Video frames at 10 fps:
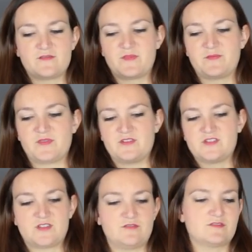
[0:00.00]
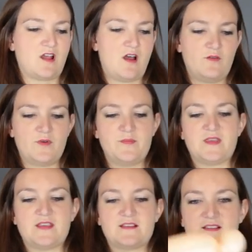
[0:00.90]
to rip the balloon, just use it all in one
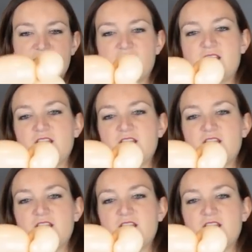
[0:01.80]
piece.